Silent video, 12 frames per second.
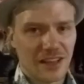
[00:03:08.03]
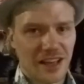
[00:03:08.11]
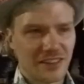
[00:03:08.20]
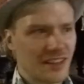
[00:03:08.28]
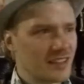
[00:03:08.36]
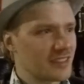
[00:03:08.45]
I
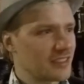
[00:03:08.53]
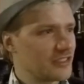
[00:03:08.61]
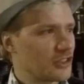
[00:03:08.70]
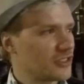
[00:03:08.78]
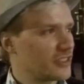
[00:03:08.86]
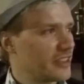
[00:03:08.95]
think it's
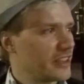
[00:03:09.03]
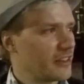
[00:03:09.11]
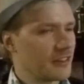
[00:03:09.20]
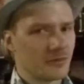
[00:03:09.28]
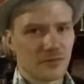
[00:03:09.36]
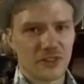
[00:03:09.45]
just
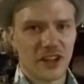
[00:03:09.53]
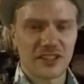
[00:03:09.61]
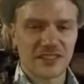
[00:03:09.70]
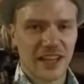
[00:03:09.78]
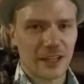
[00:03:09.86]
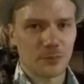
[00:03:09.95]
a
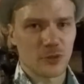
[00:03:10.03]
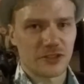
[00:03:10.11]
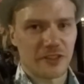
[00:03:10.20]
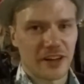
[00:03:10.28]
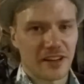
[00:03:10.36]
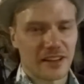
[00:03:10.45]
nice
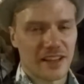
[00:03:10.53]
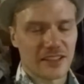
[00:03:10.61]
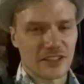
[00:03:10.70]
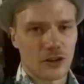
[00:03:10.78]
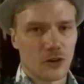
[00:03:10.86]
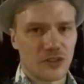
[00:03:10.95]
atmosphere that
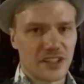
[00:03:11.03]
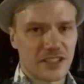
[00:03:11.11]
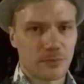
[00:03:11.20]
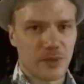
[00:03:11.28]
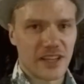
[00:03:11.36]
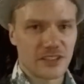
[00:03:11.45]
has allowed
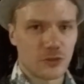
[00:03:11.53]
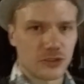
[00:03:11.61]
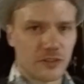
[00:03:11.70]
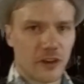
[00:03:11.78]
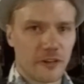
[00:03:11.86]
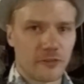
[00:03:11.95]
this place to
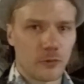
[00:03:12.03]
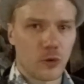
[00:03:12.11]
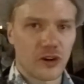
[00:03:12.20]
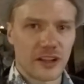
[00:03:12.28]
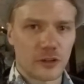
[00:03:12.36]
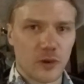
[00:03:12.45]
survive for
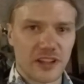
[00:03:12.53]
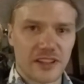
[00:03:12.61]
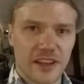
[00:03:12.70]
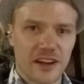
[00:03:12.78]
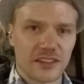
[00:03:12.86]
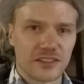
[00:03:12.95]
more than 20
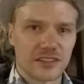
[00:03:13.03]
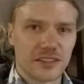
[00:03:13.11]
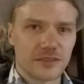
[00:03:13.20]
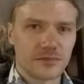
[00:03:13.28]
years.